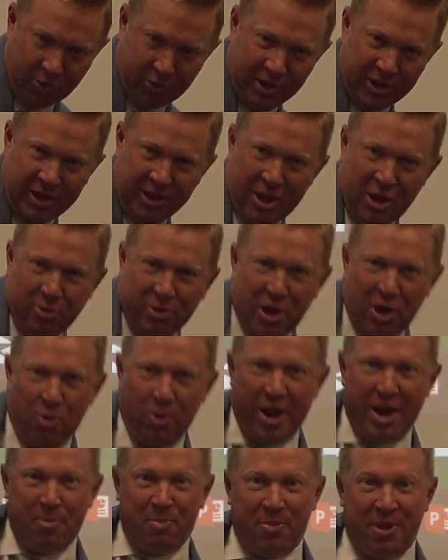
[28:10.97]
really low, go
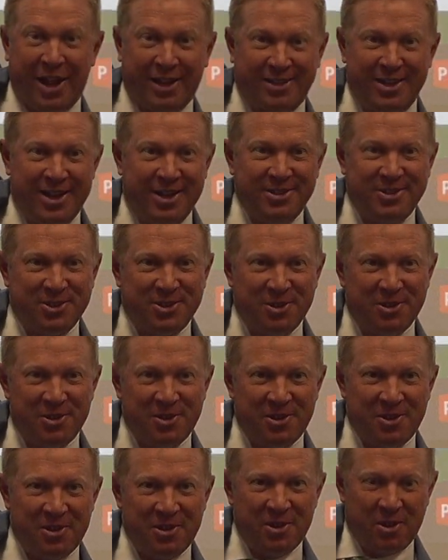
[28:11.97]
way up like this.
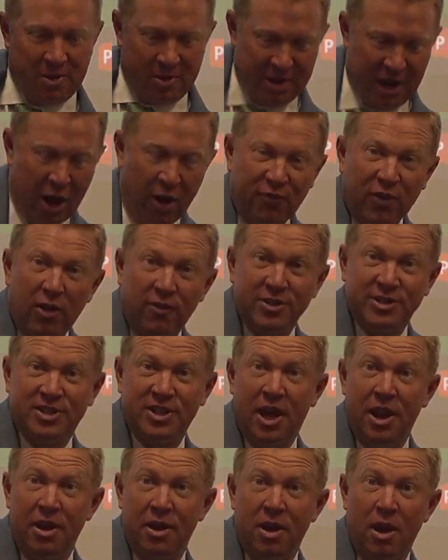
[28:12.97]
Now if all of a
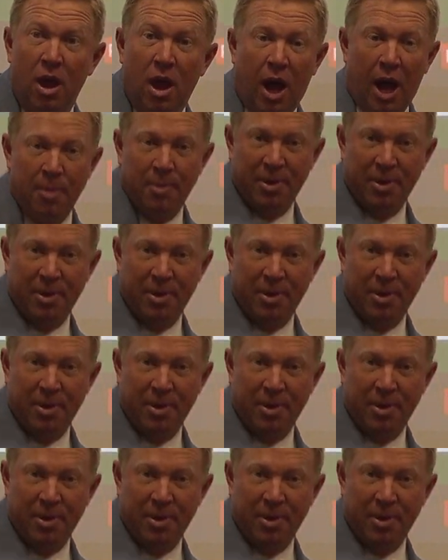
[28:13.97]
sudden I'm